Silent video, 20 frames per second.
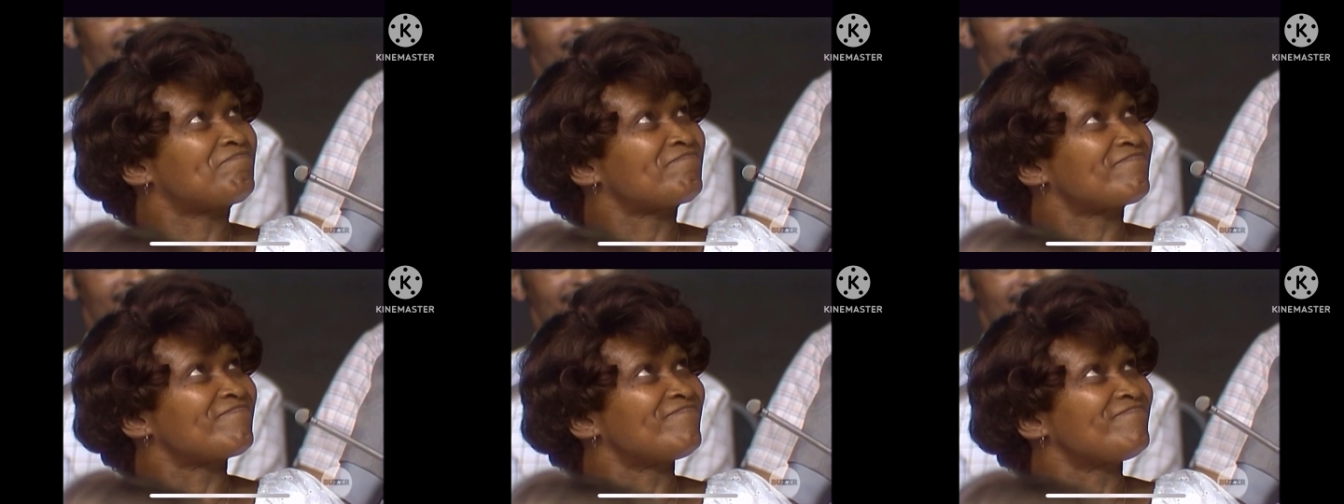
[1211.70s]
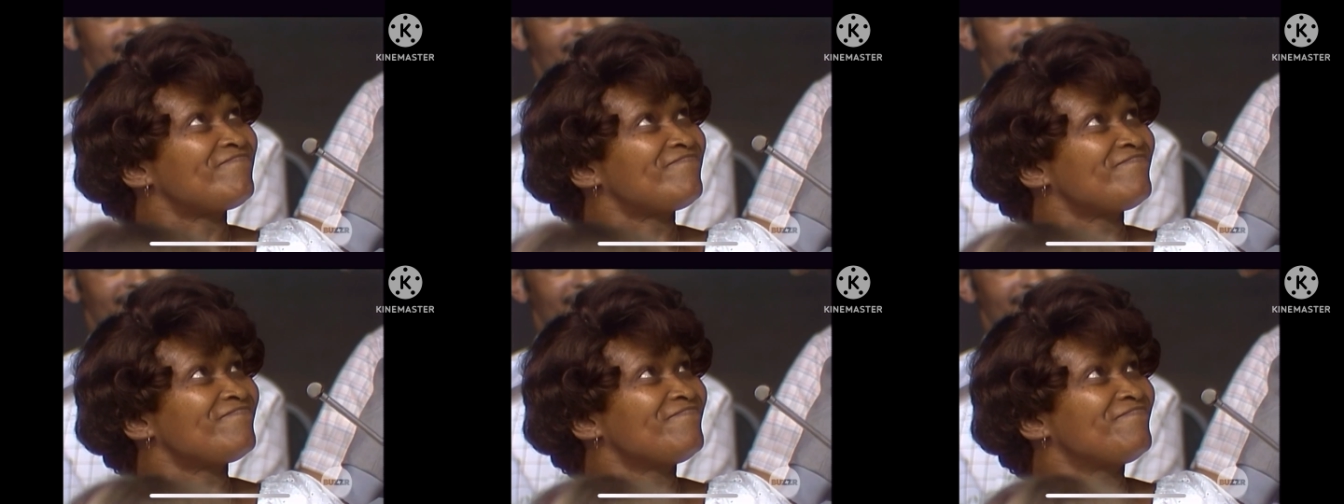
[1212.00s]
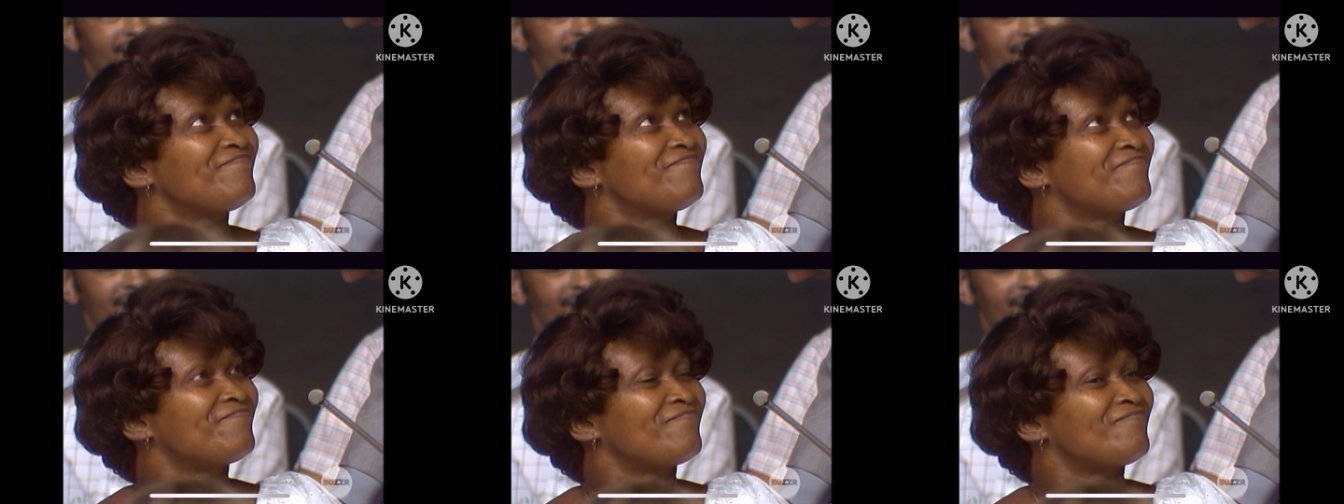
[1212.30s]
And what do you
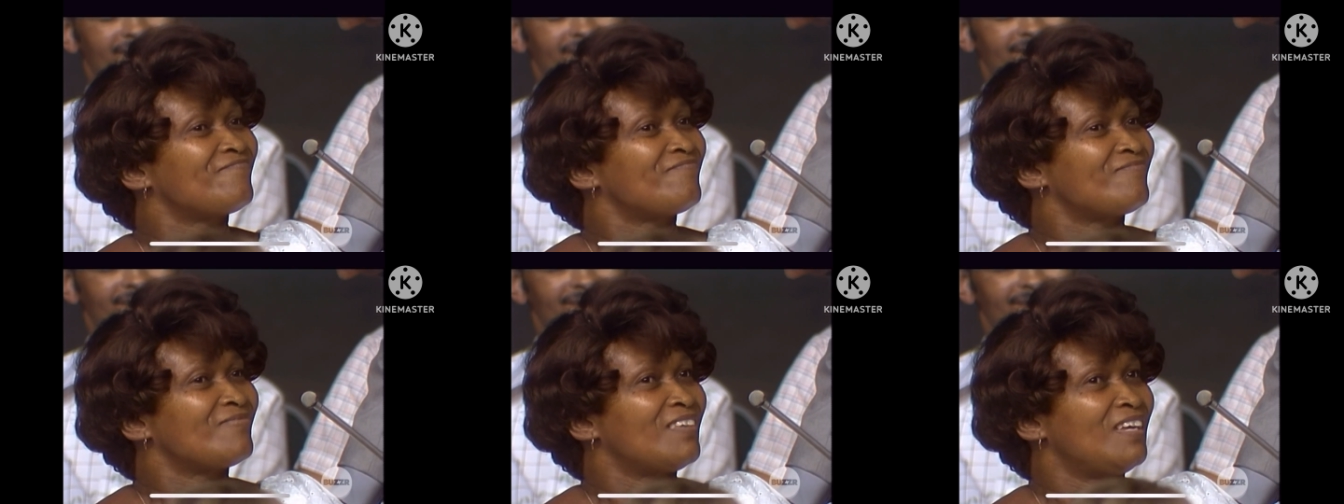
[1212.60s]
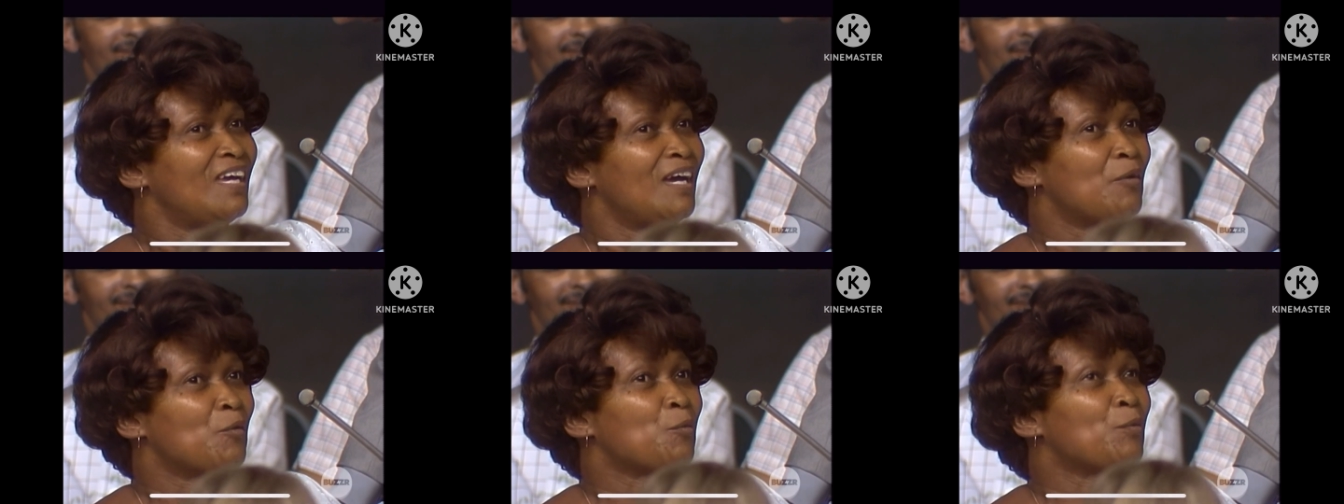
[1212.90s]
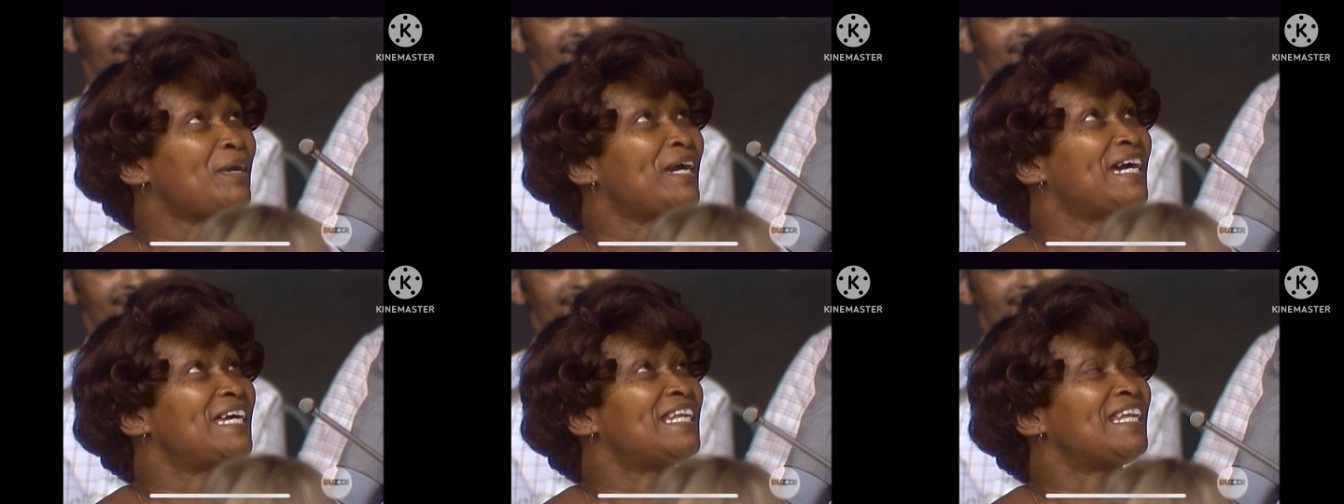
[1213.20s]
say?
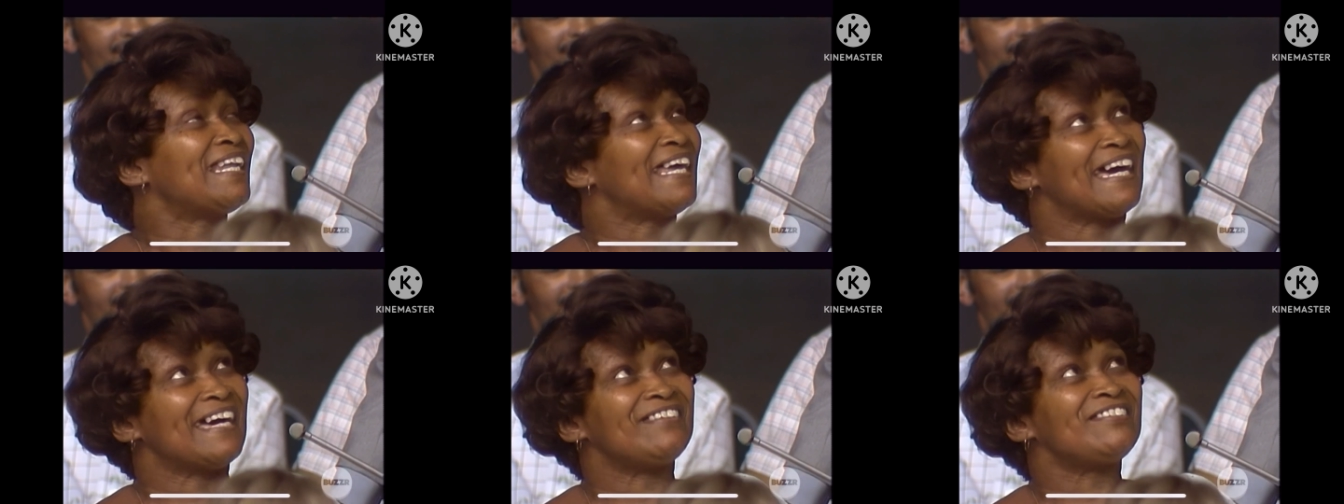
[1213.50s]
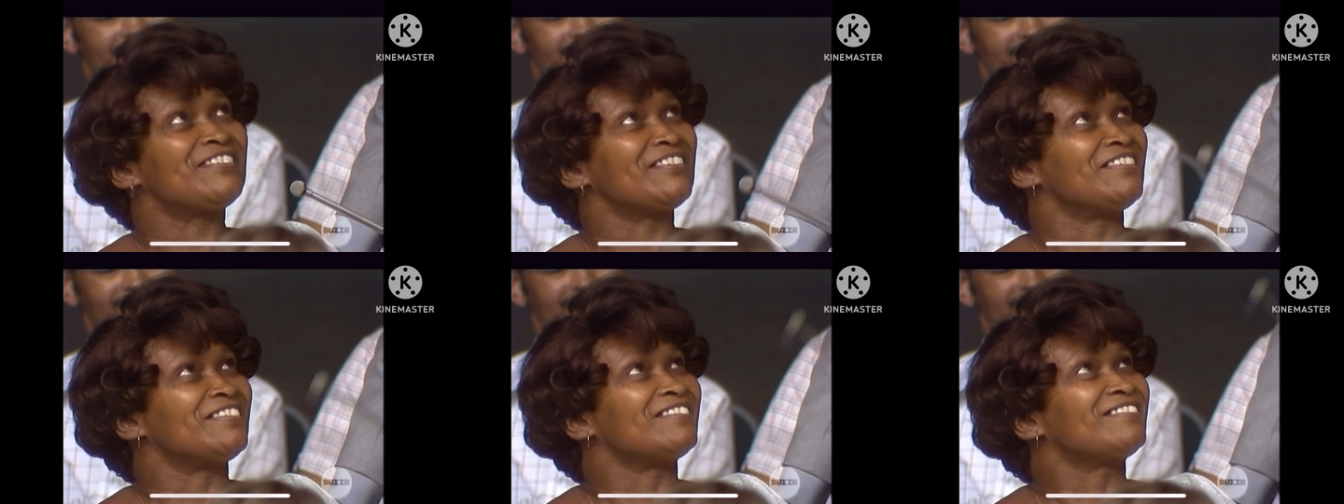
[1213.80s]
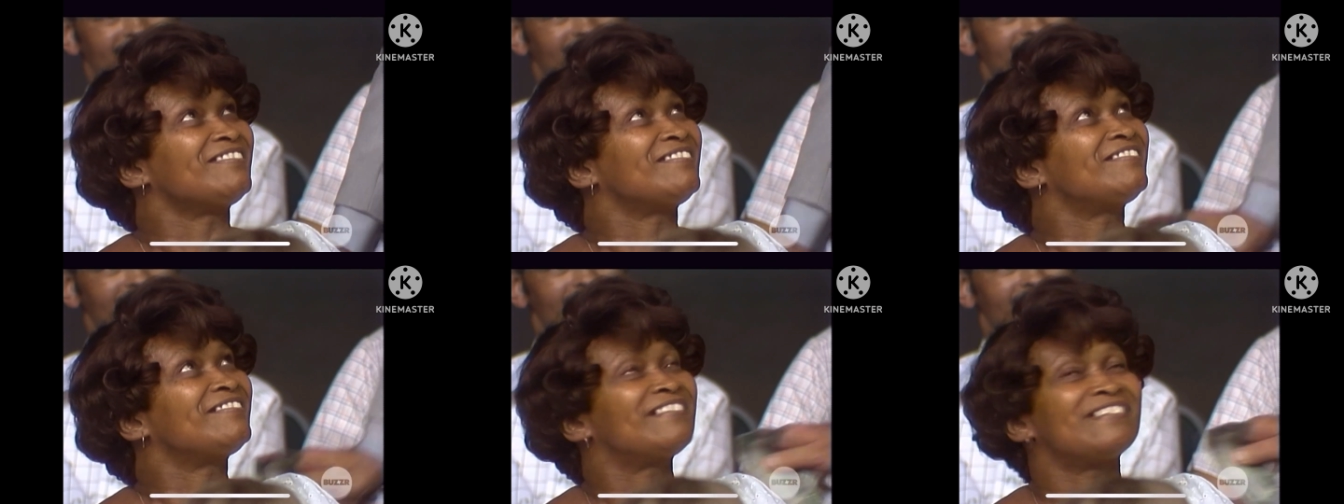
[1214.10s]
Red
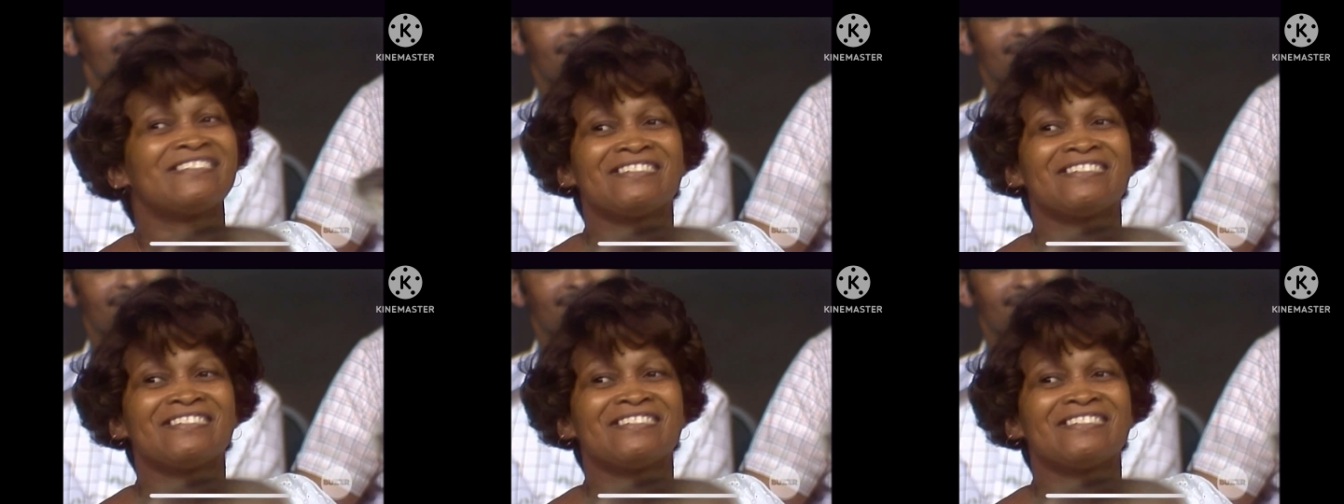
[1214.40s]
Lantern. Red